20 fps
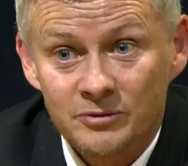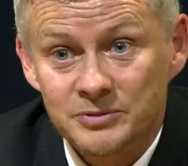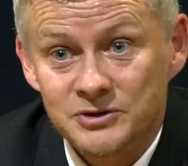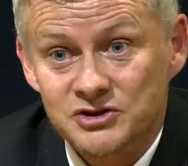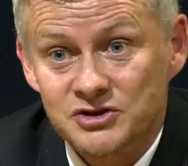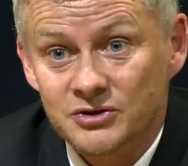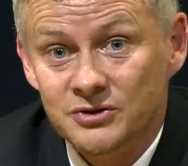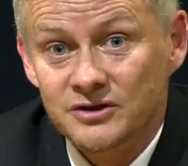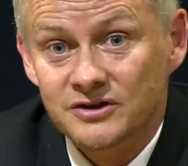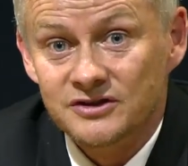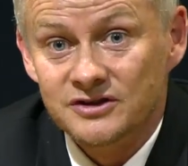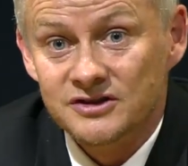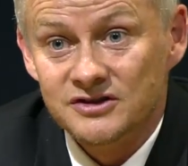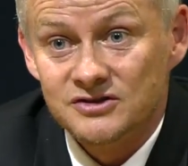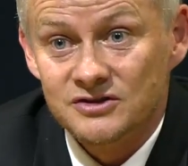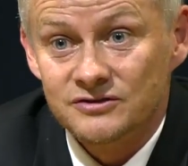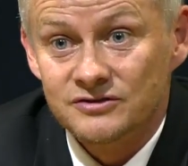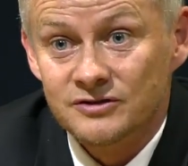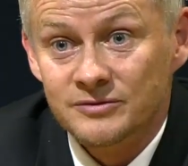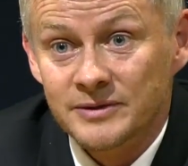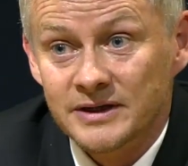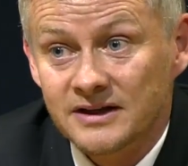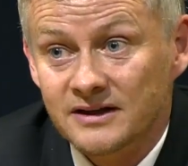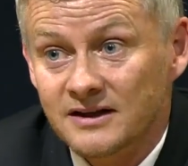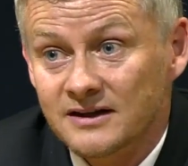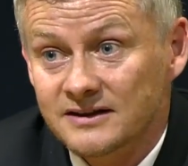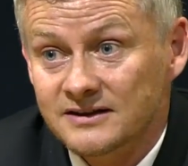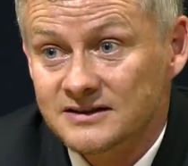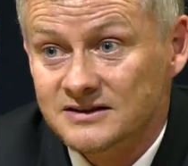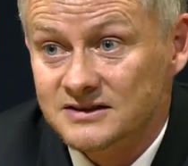opportunity. So for me,
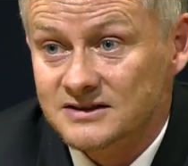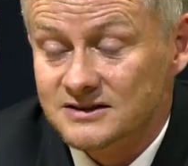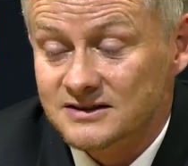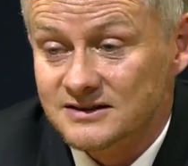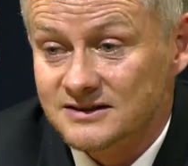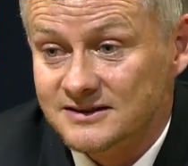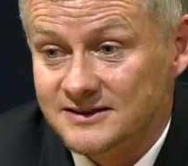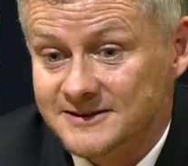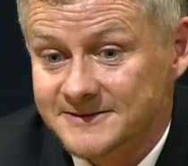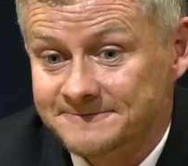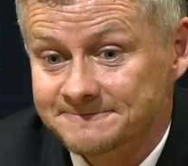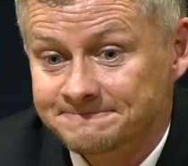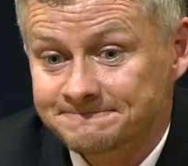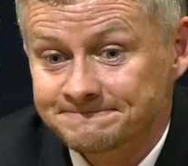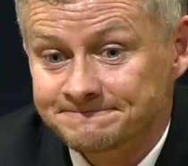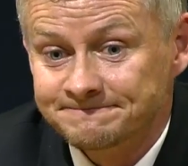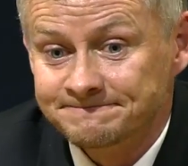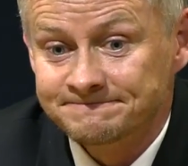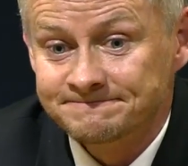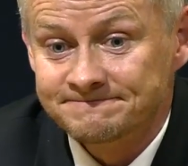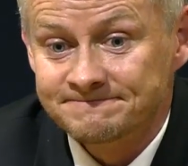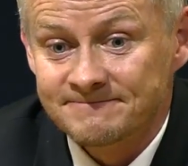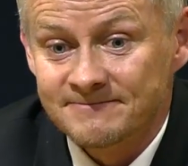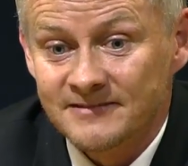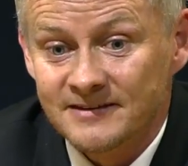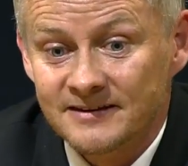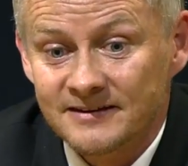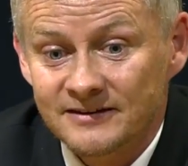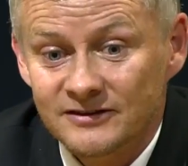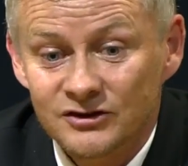that is
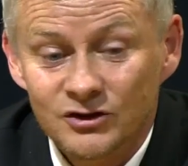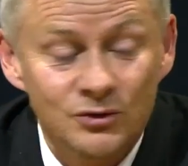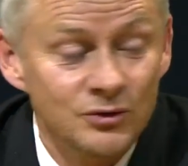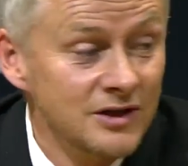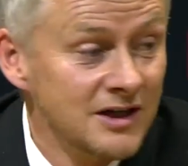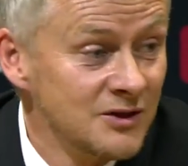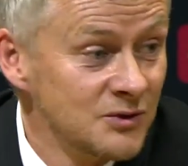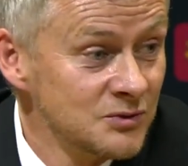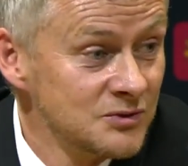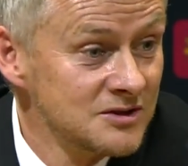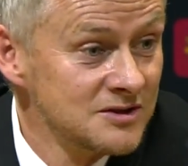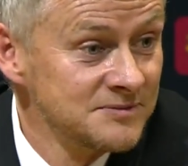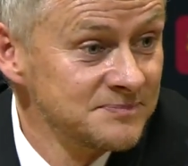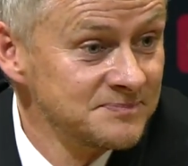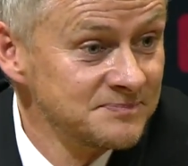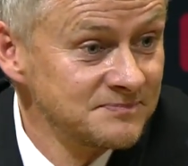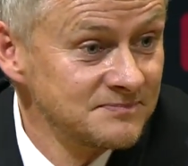no doubt